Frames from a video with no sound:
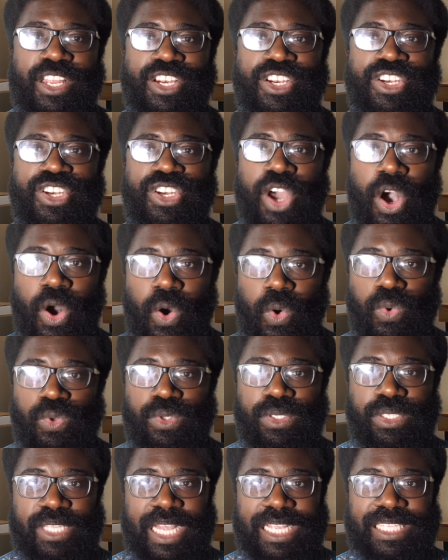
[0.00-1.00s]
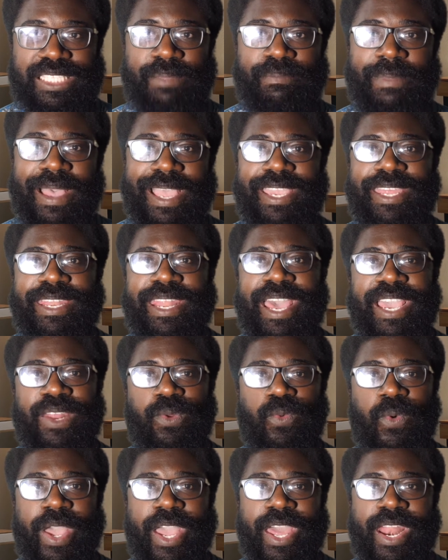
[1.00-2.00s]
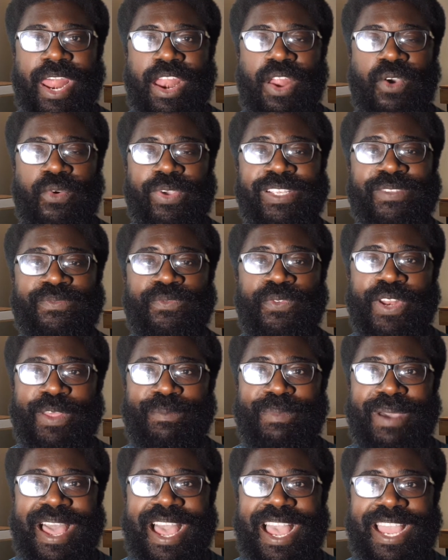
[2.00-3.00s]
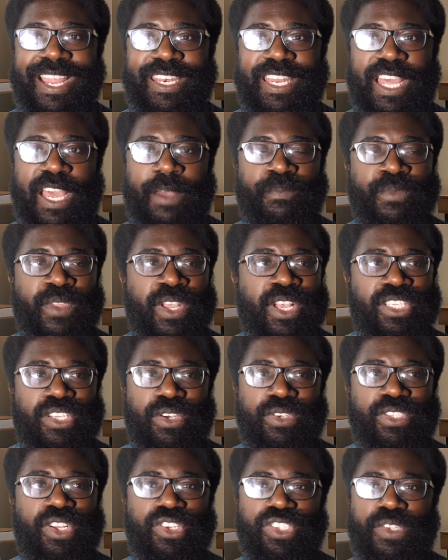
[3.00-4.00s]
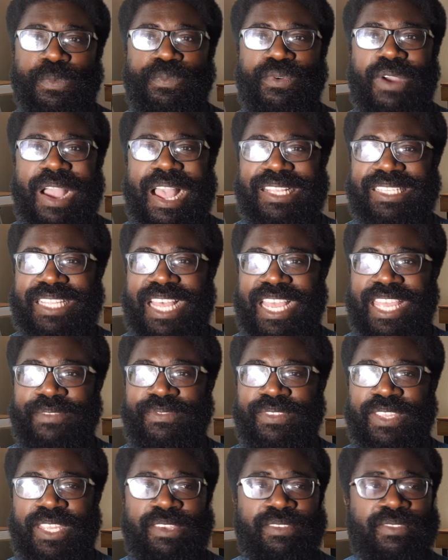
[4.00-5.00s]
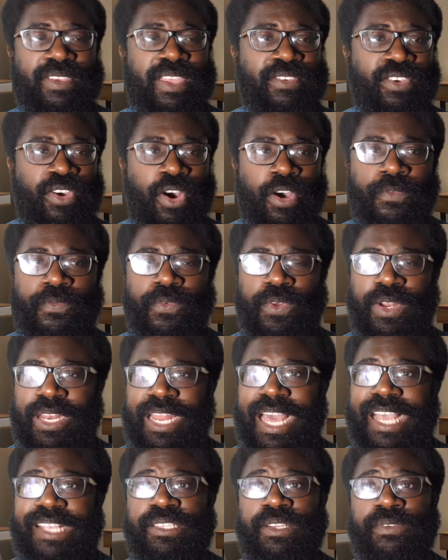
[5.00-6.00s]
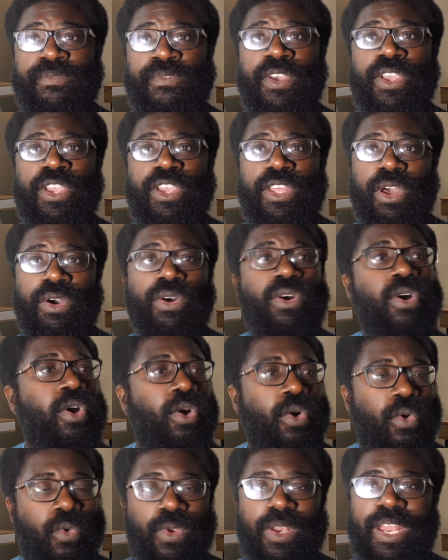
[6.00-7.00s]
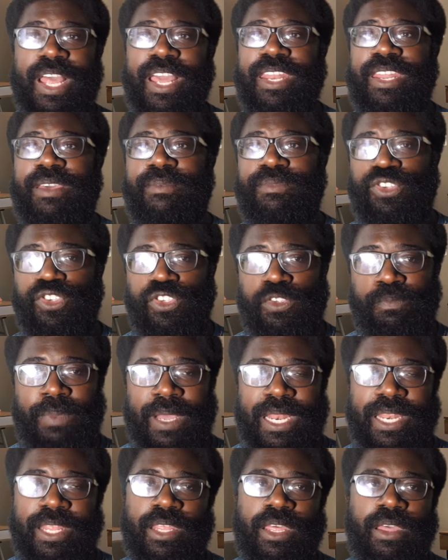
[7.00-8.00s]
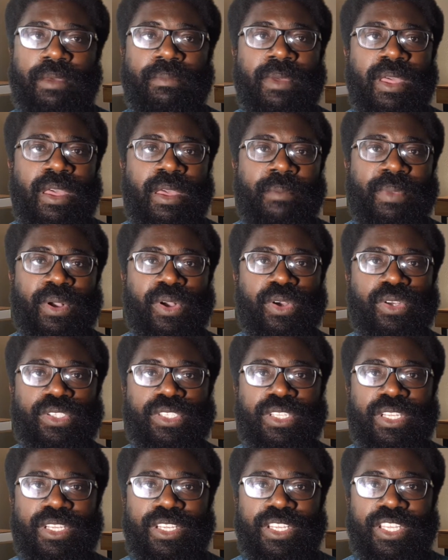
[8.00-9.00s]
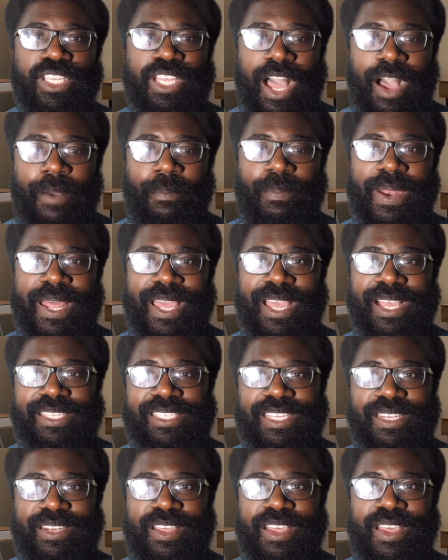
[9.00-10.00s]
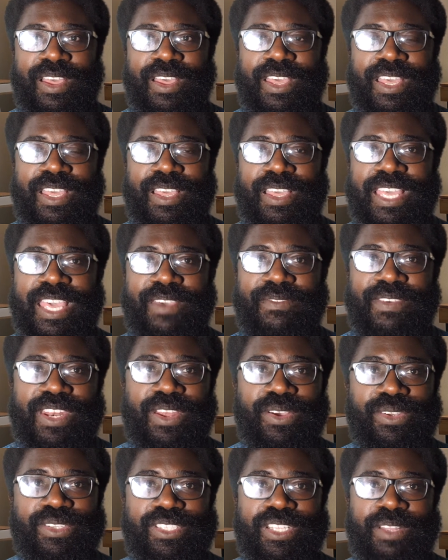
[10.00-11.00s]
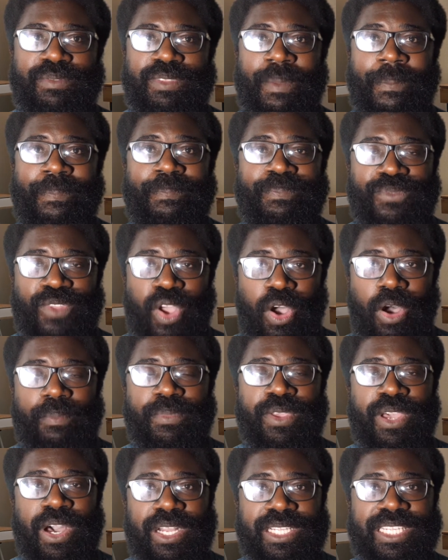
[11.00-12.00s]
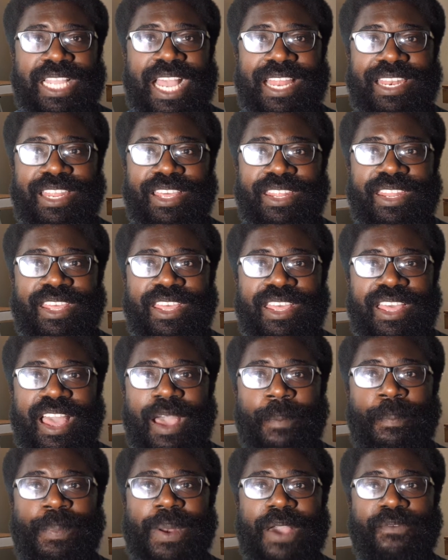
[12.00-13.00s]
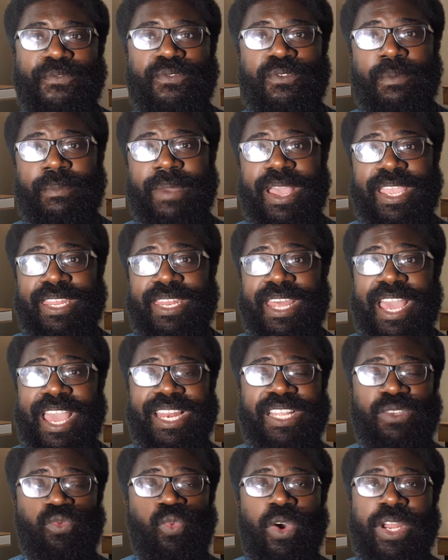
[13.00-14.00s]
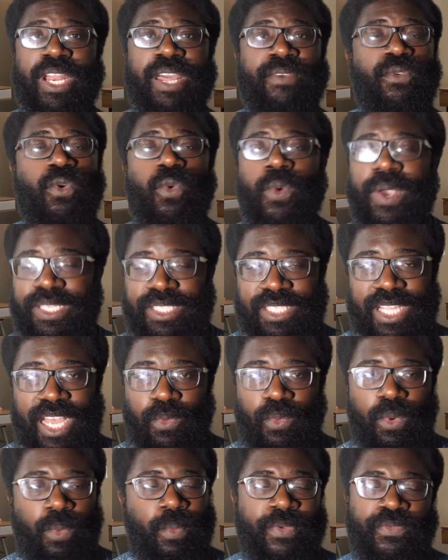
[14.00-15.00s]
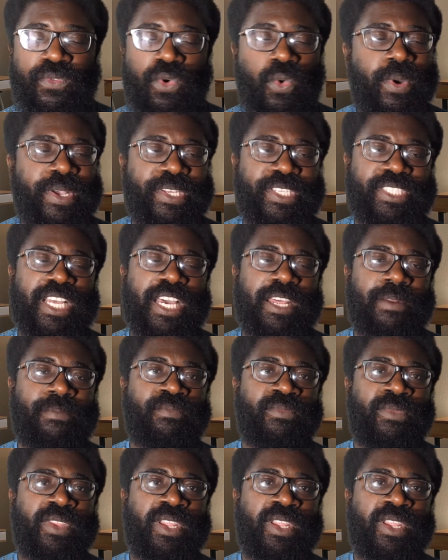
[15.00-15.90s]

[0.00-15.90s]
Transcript: knows that's the Man United way, and I know he's fully behind that. So it's no surprise that he's gone for the likes of, you know, Haaland and Jude Bellingham, because young players and giving those the top young talent a platform at Man United is what they've always done, what we've always done.